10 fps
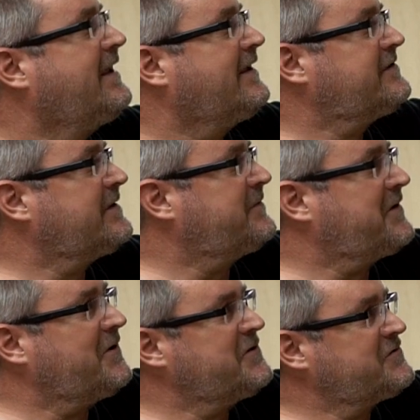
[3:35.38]
if
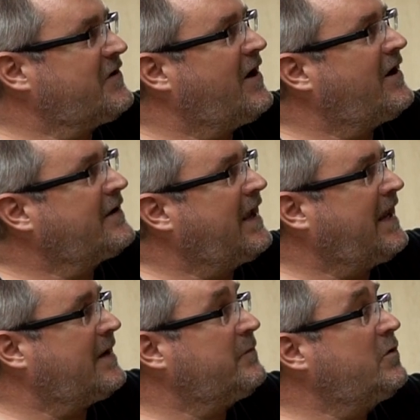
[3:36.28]
something goes wrong.
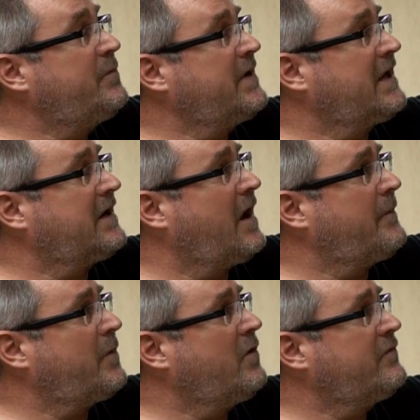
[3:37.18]
And I'm looping it
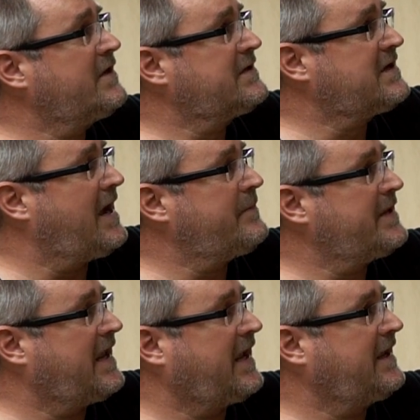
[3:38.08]
up over the top of
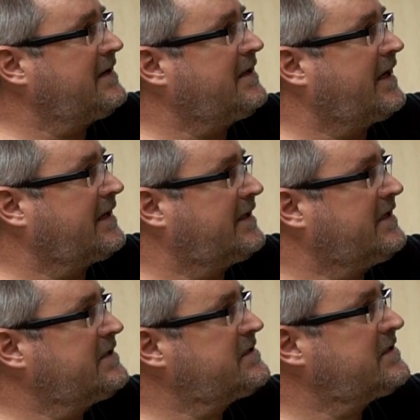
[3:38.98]
the handle like
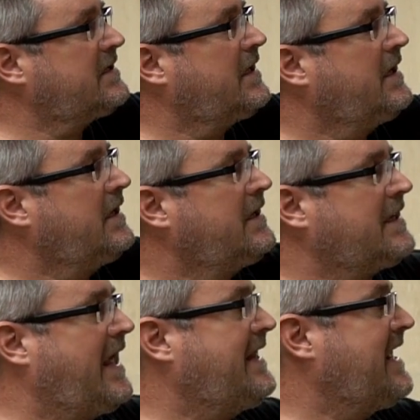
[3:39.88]
this. And